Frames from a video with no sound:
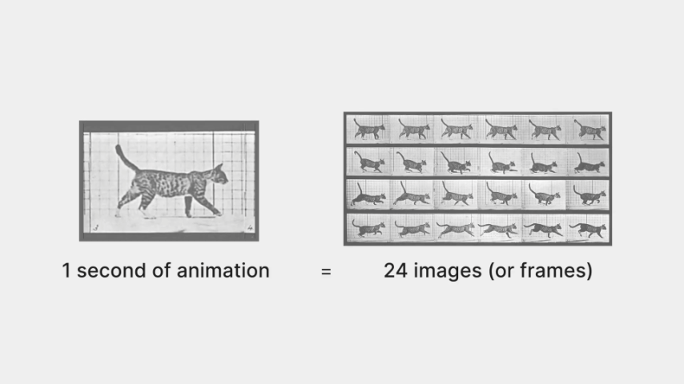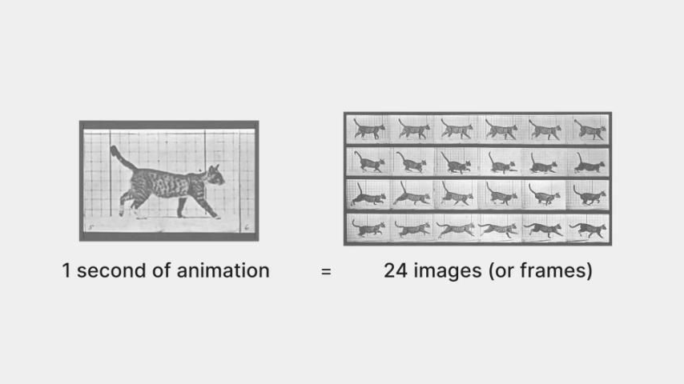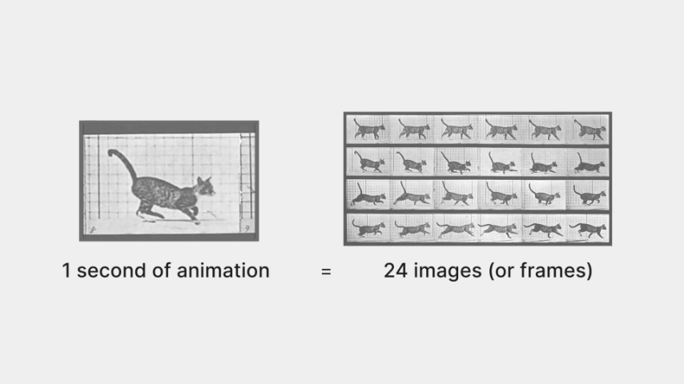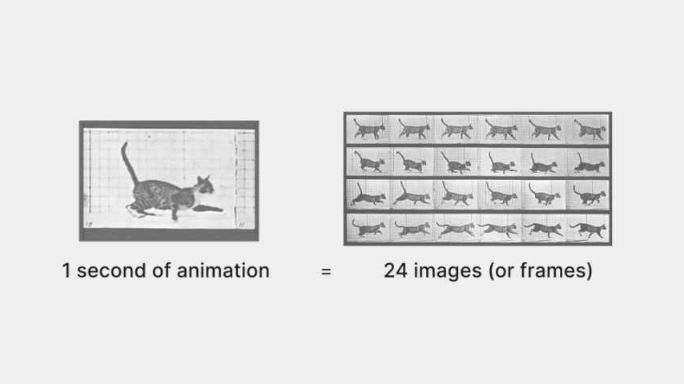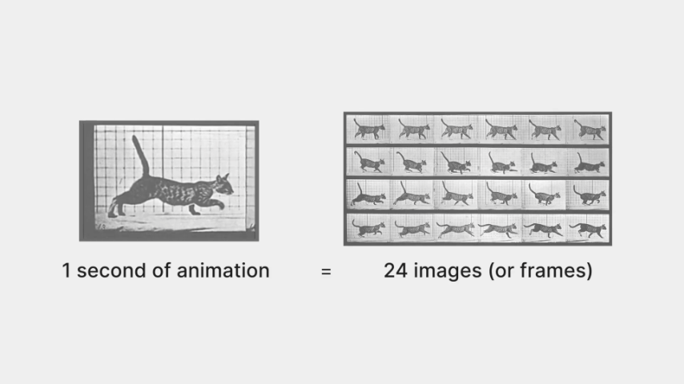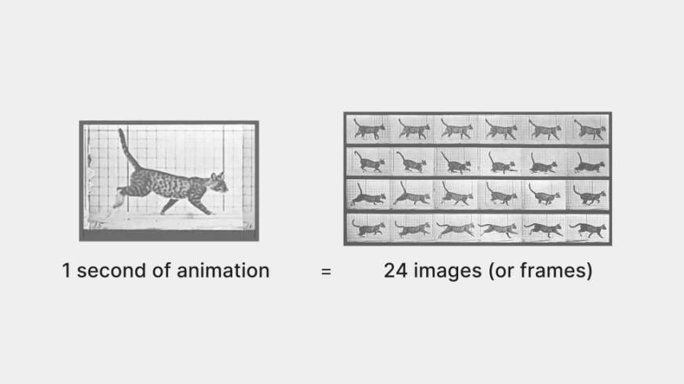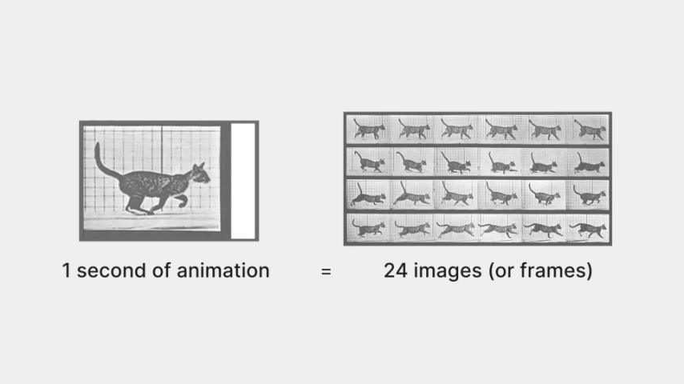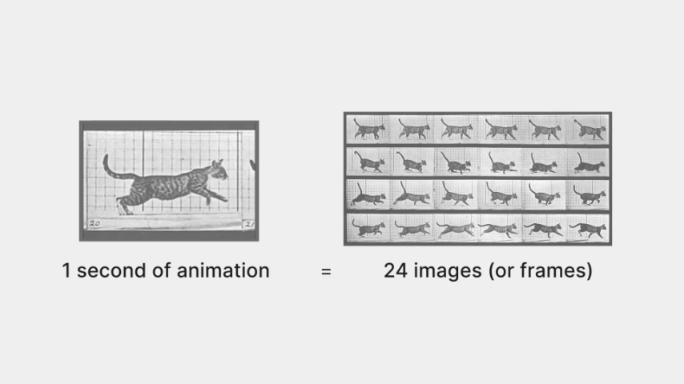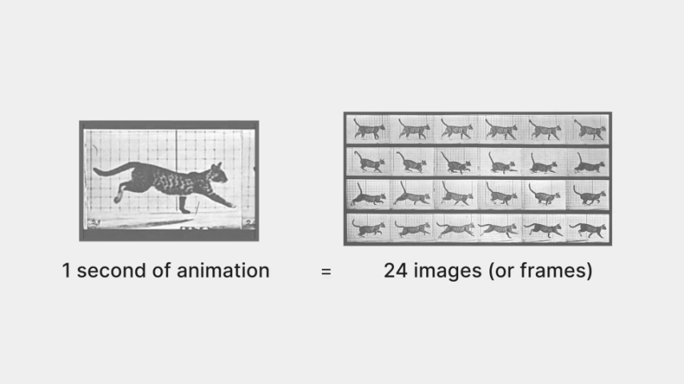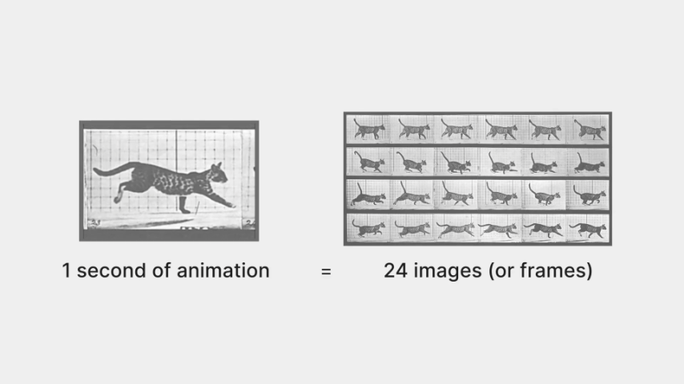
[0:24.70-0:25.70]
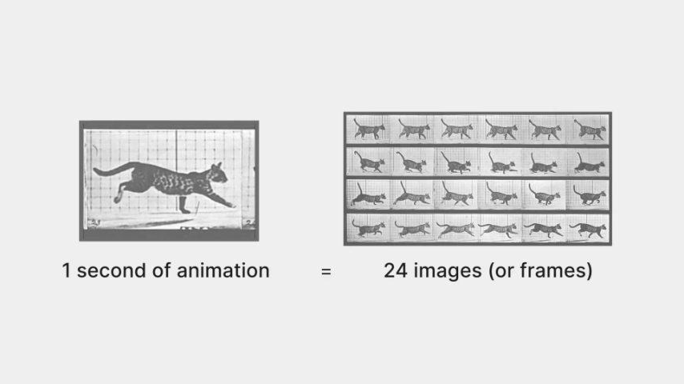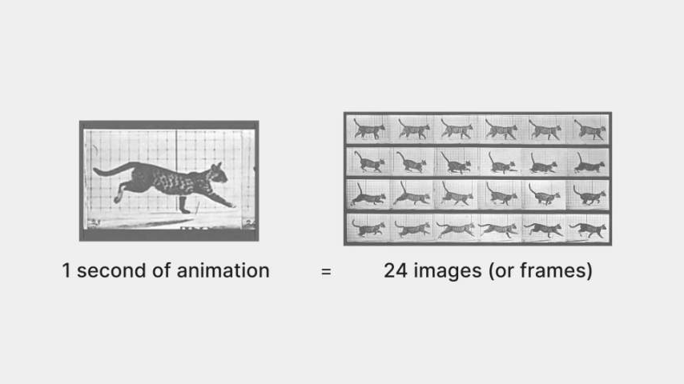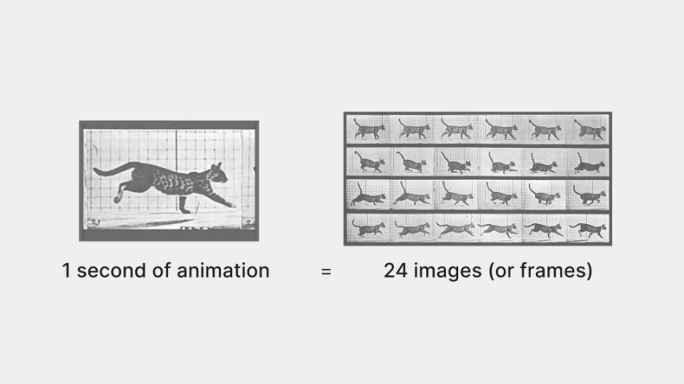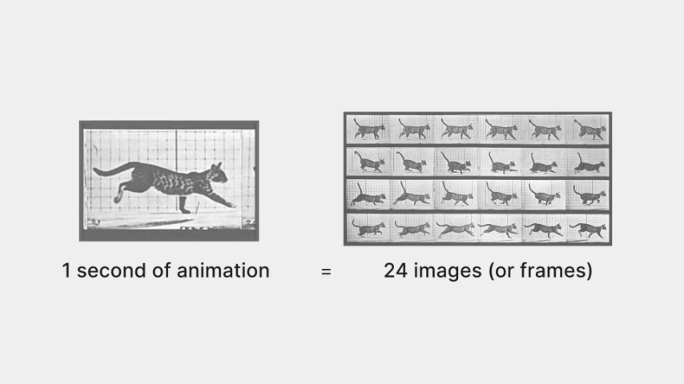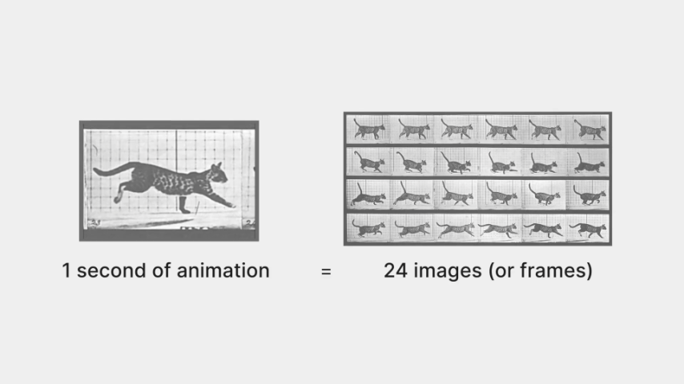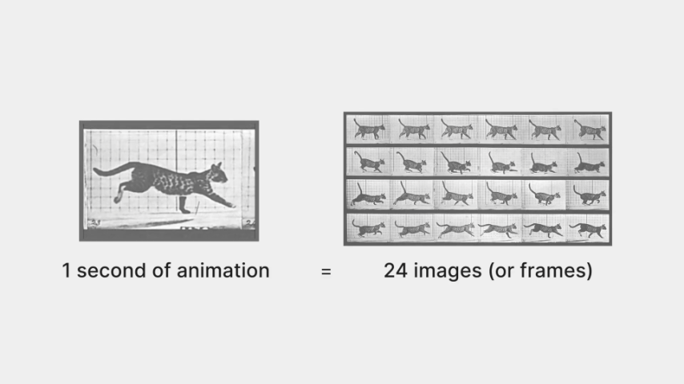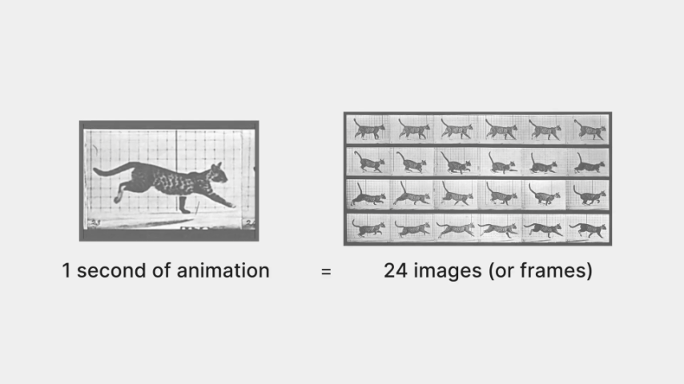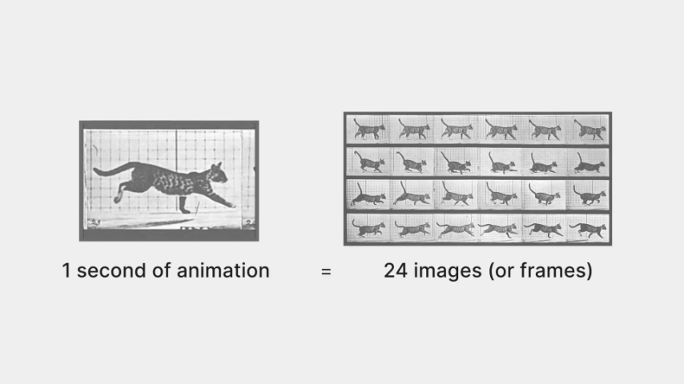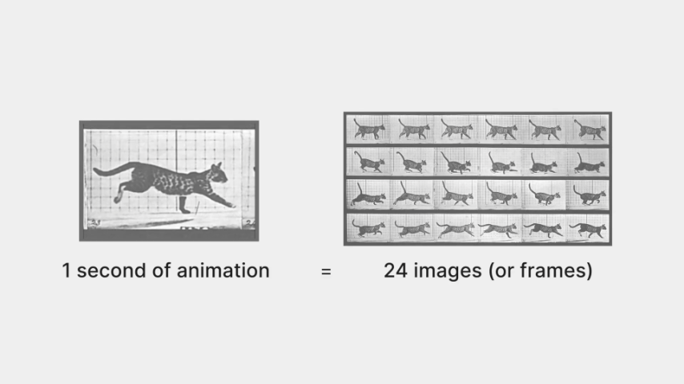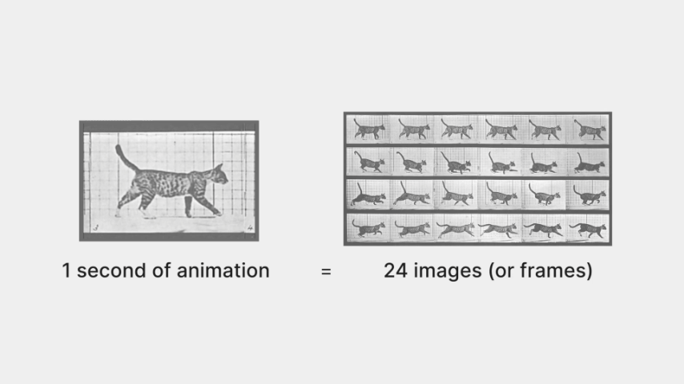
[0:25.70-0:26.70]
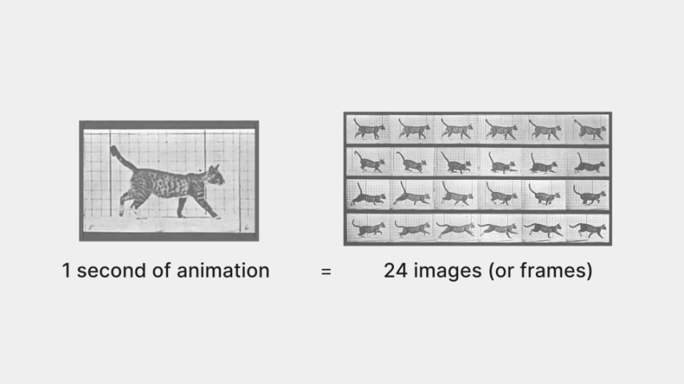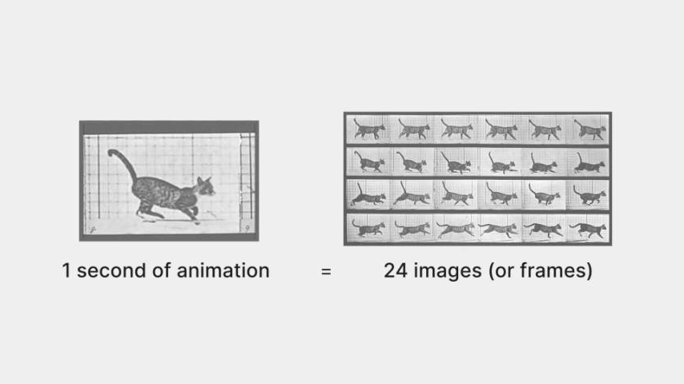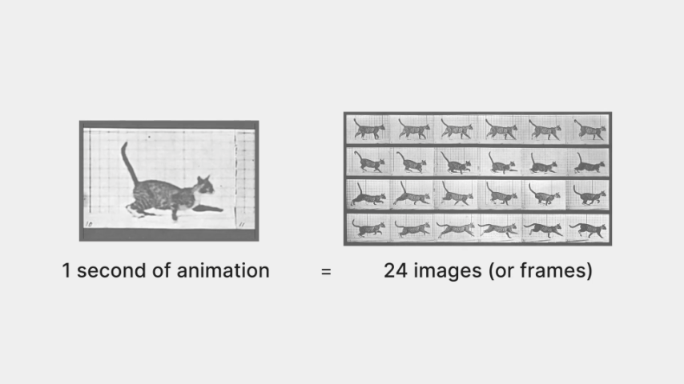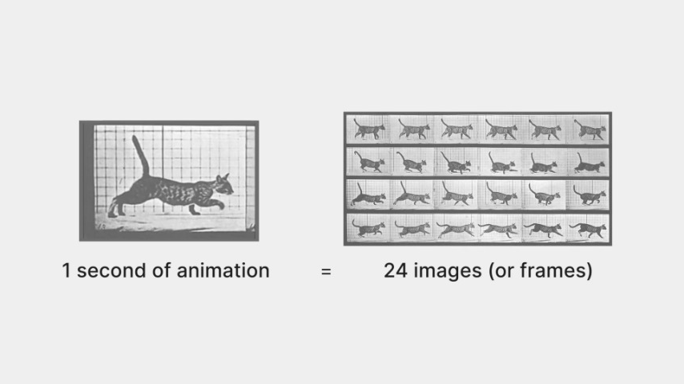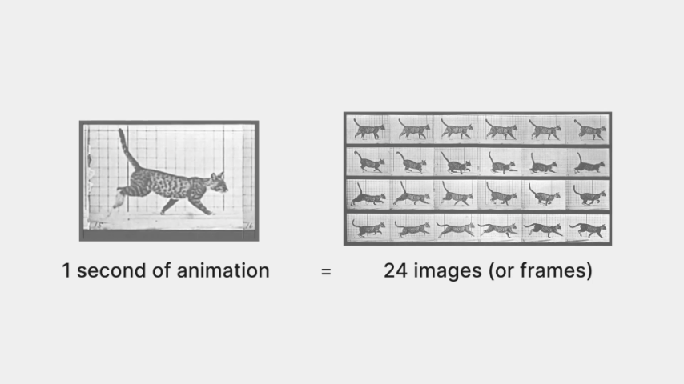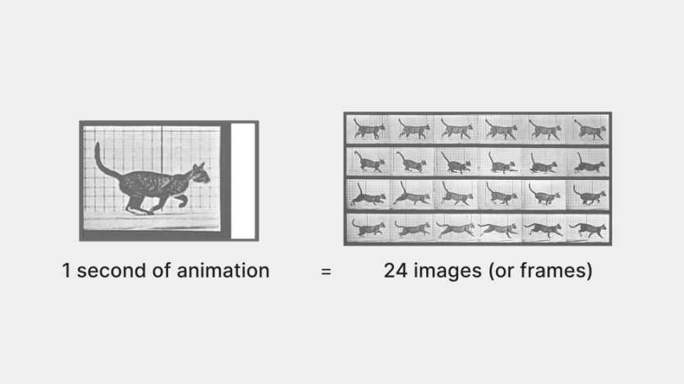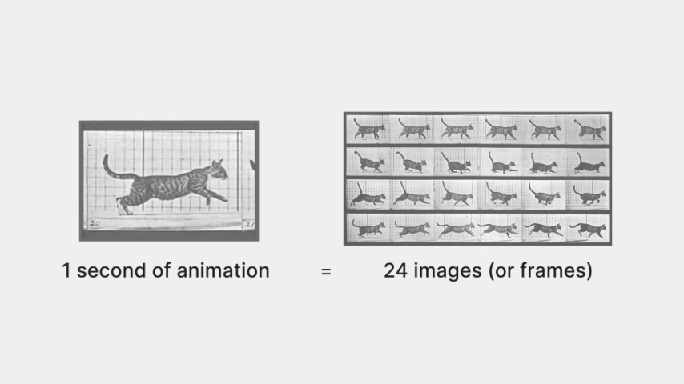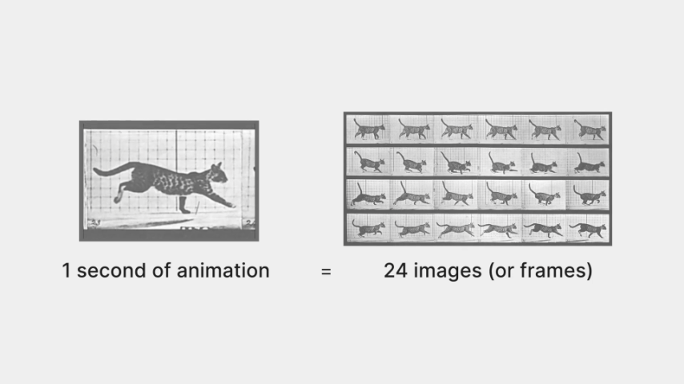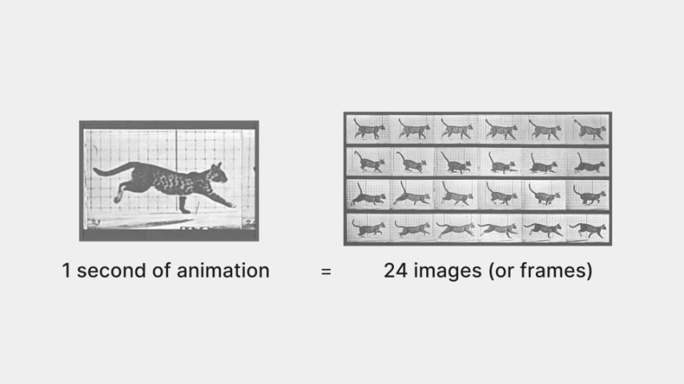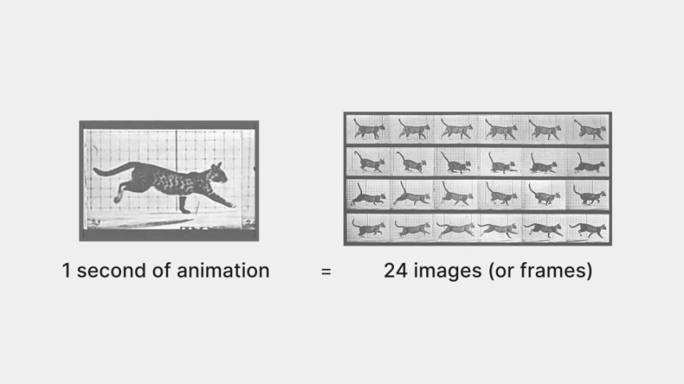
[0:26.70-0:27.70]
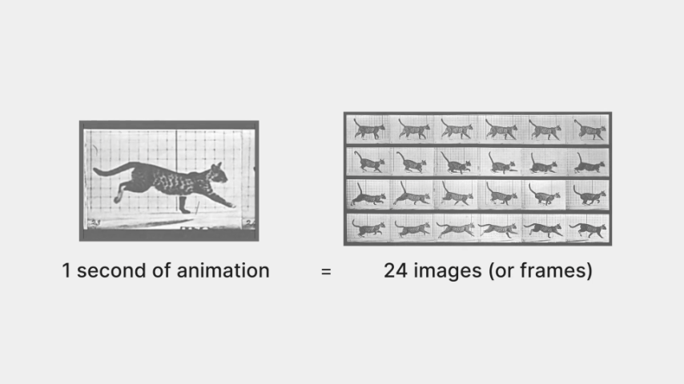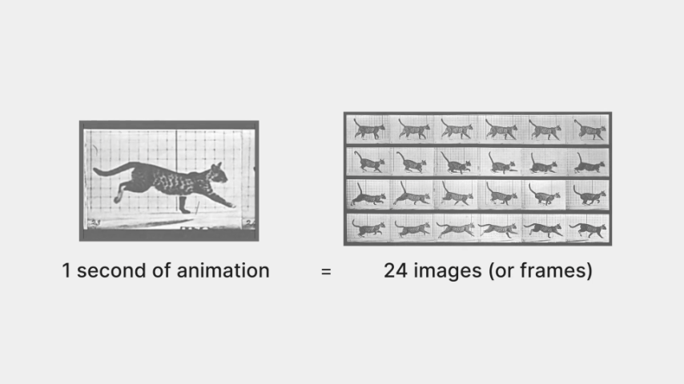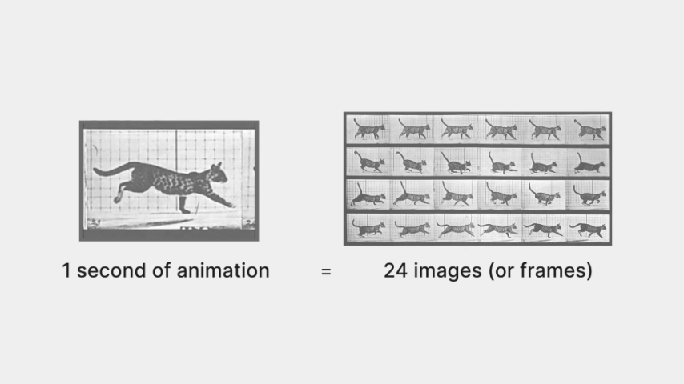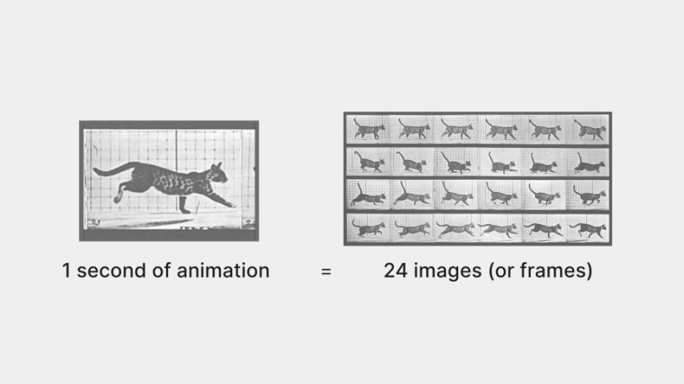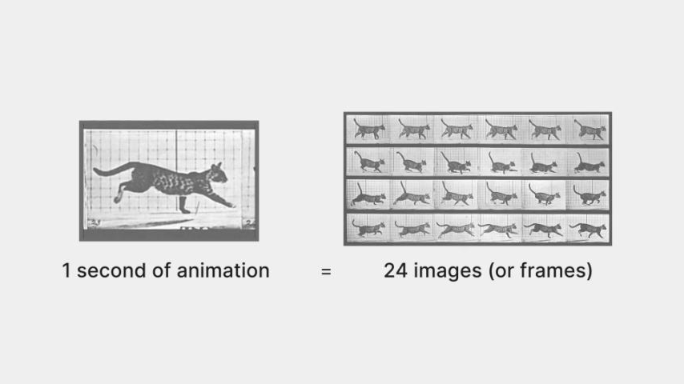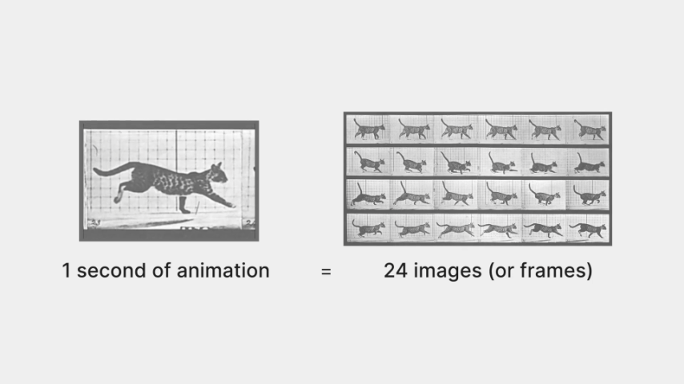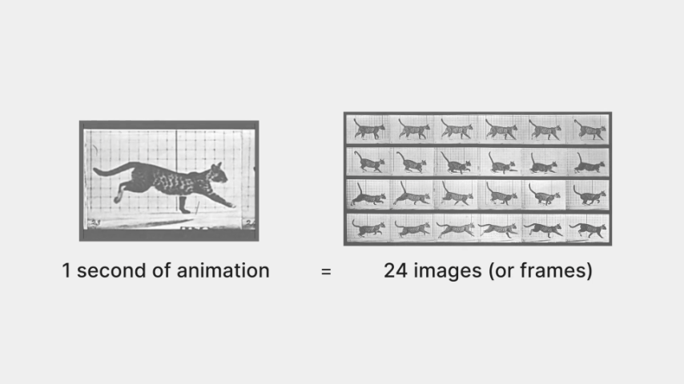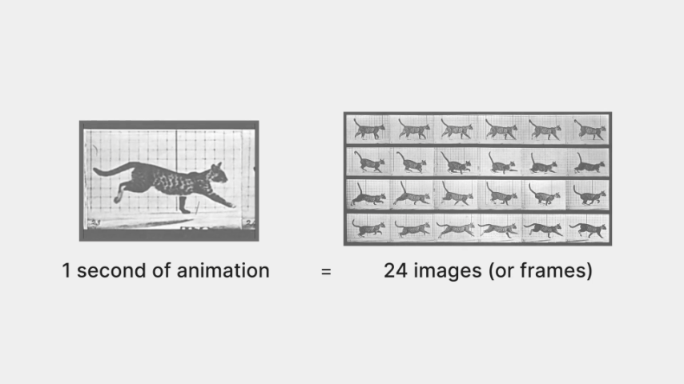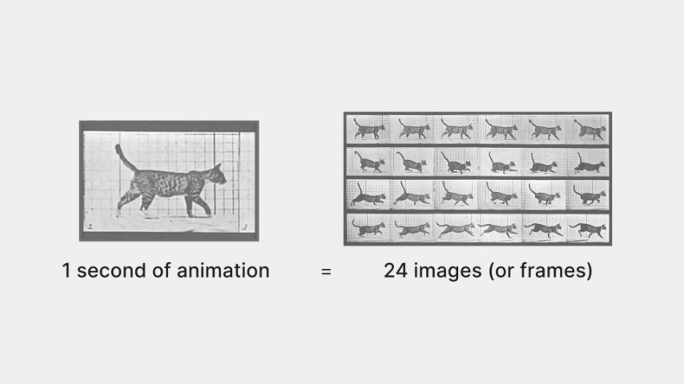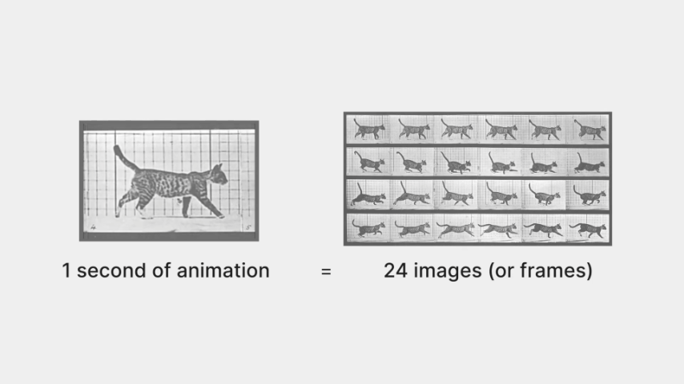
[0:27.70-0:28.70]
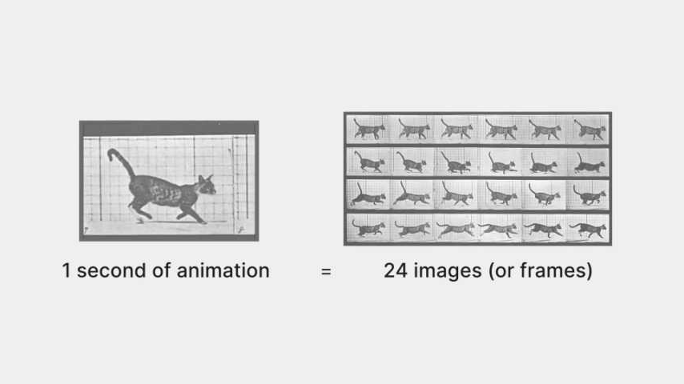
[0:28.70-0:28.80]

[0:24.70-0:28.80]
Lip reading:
No face is visible, so there are no lips to read.